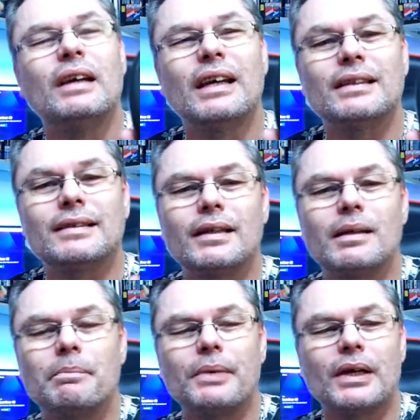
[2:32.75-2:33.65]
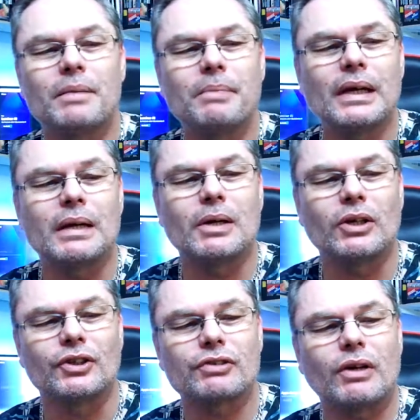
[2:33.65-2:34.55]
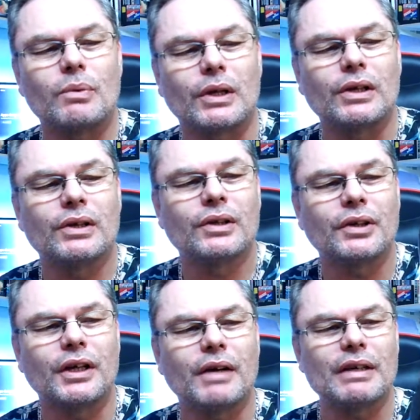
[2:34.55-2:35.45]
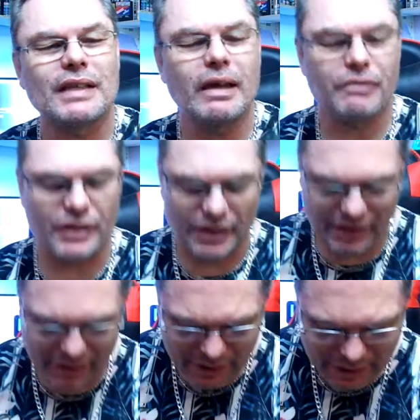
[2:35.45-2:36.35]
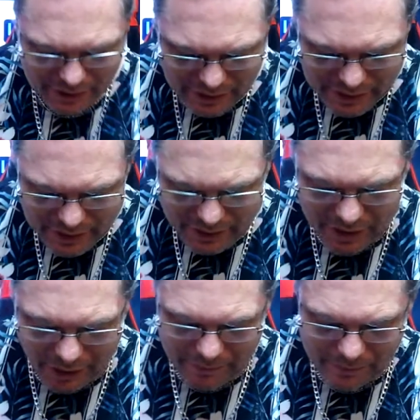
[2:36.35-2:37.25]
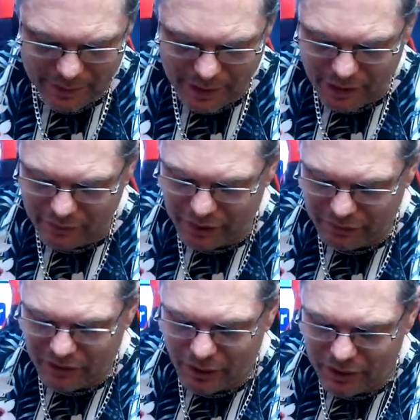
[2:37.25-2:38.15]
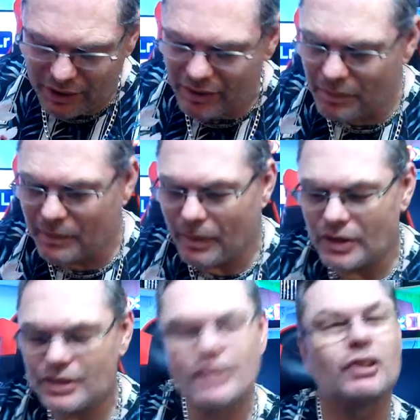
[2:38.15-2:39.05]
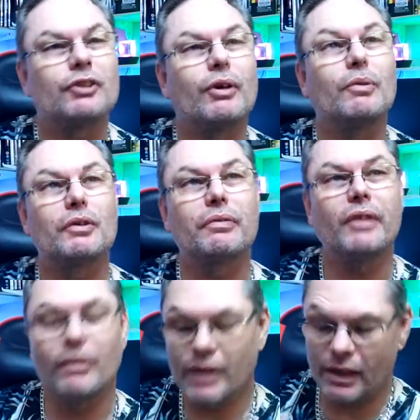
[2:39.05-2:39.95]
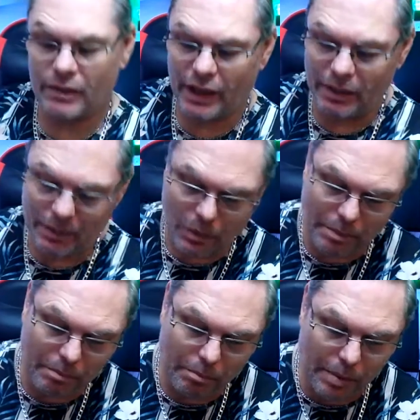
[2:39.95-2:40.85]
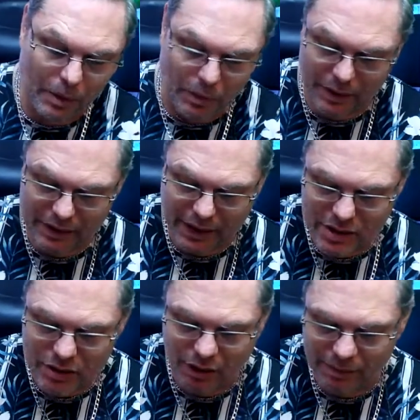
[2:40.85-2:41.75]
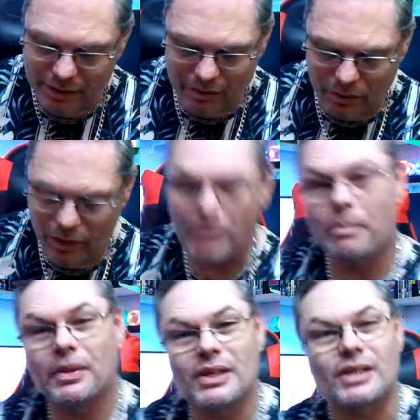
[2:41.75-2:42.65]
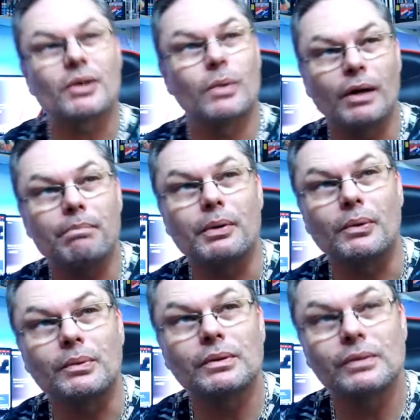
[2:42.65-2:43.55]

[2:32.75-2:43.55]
It's still a big controller. It's heavy. It felt. Most of the controllers felt that they were built at that time. This is quite built.